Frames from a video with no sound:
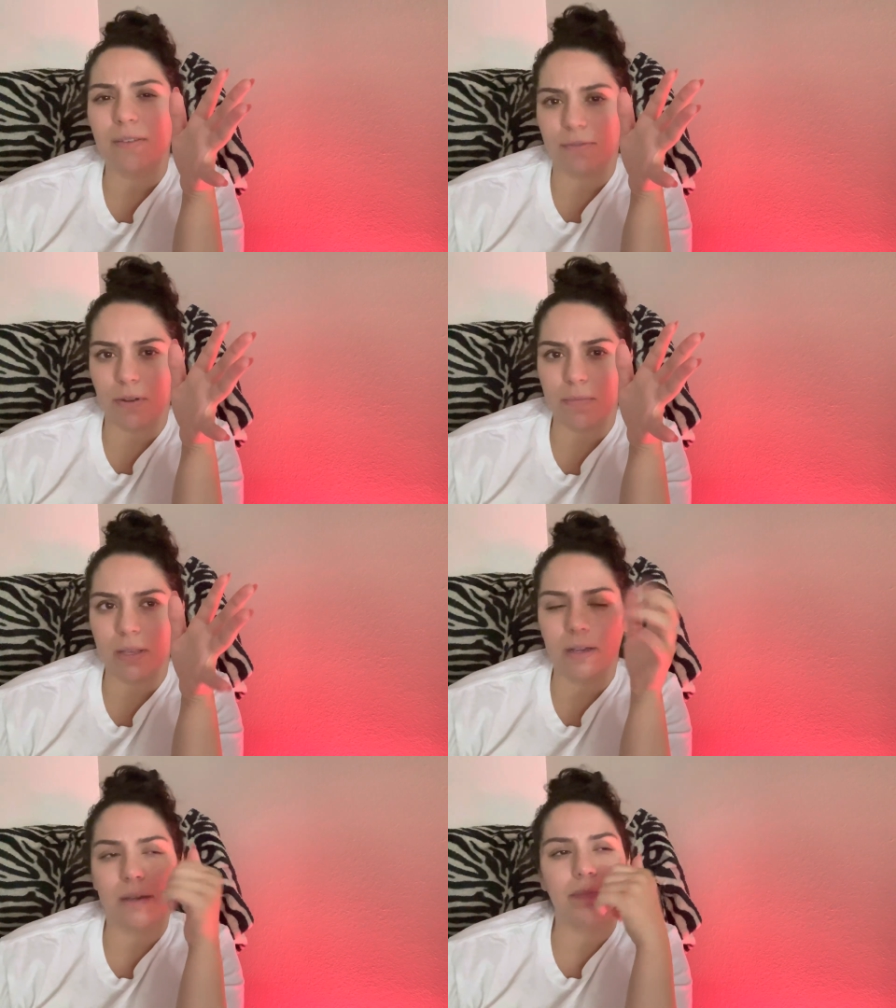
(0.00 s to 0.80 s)

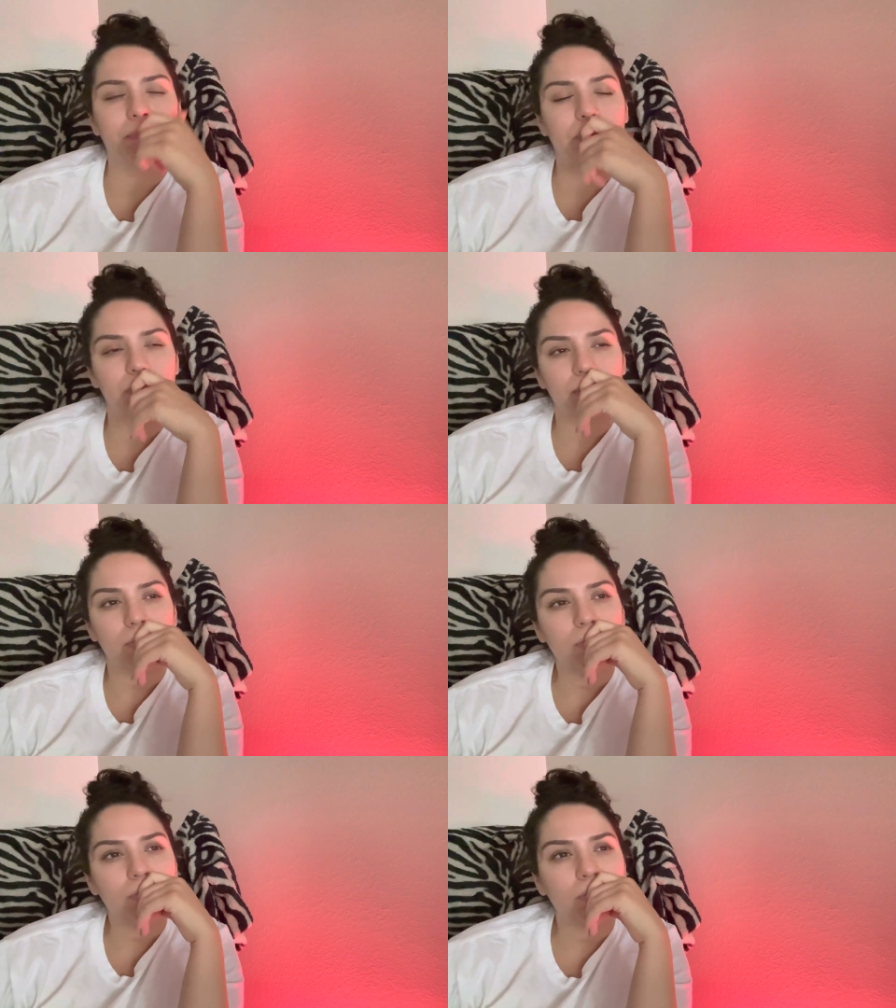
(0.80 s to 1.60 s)

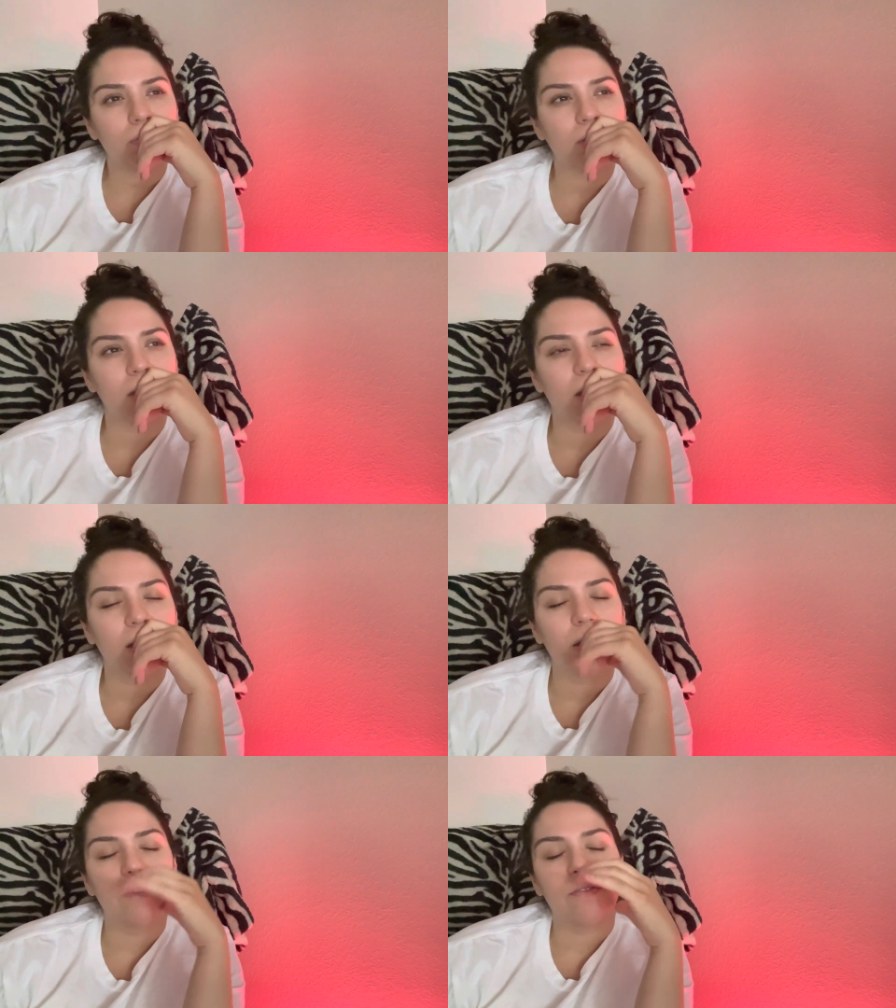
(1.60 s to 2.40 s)

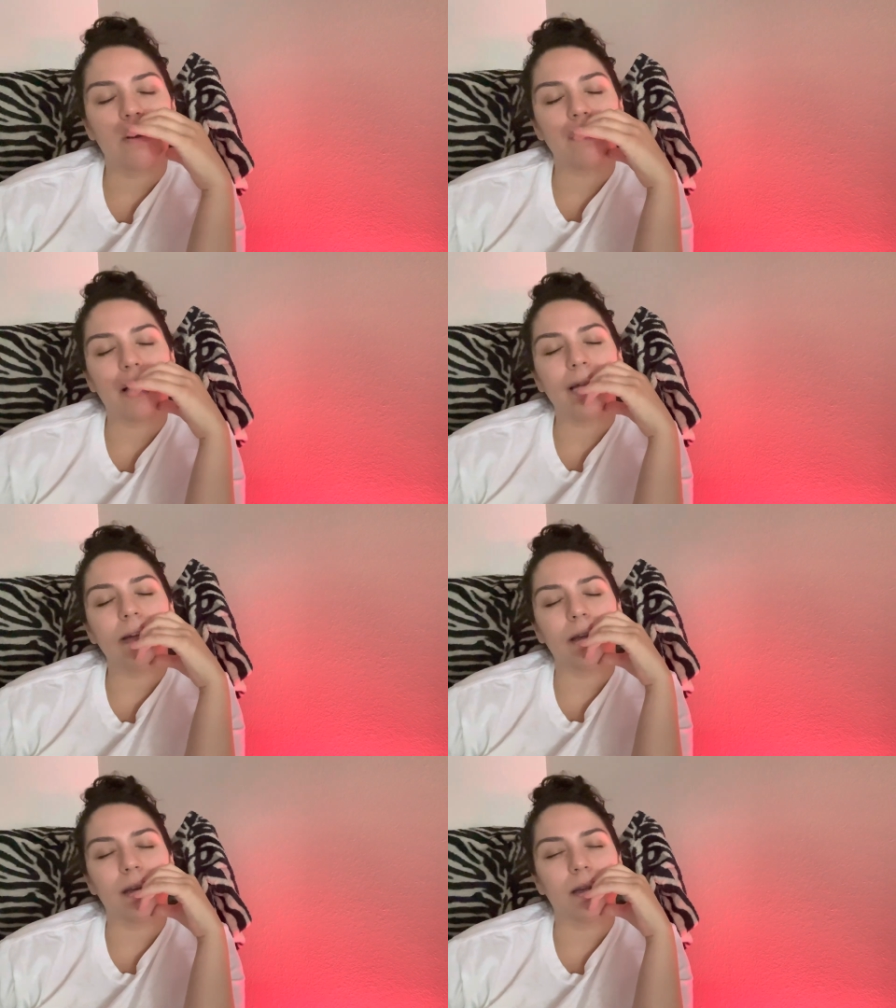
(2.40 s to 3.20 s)
From
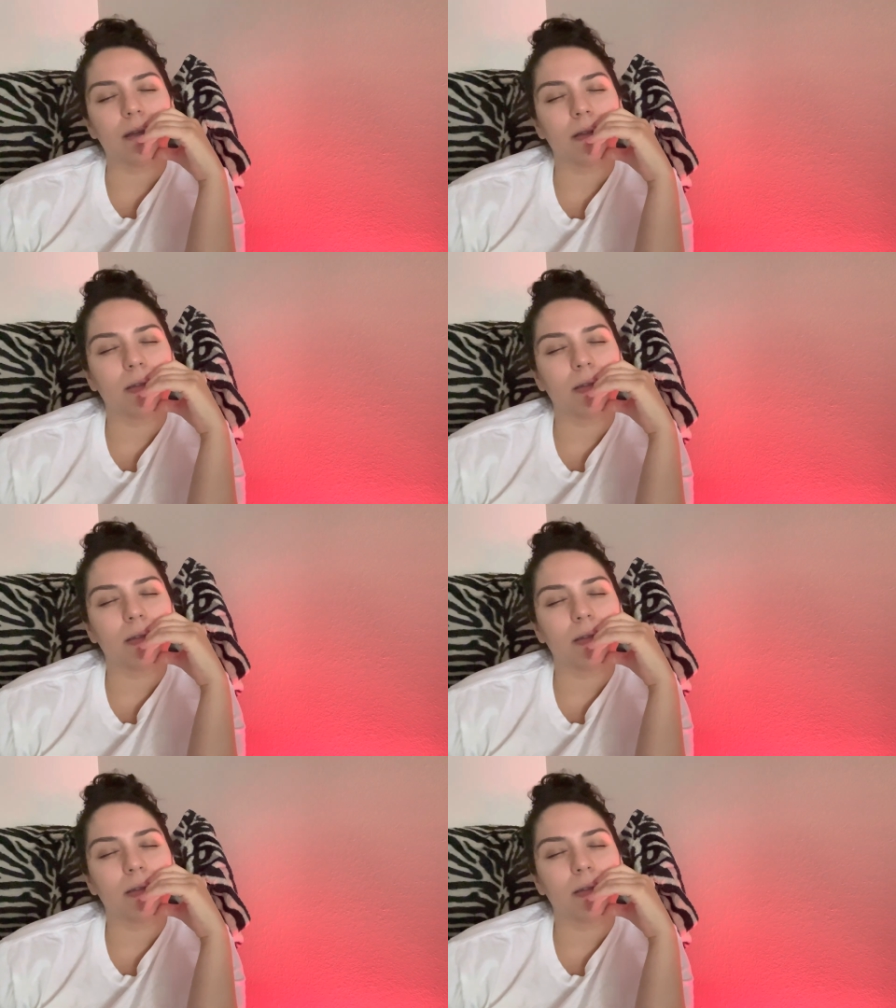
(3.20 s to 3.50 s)
Lion King.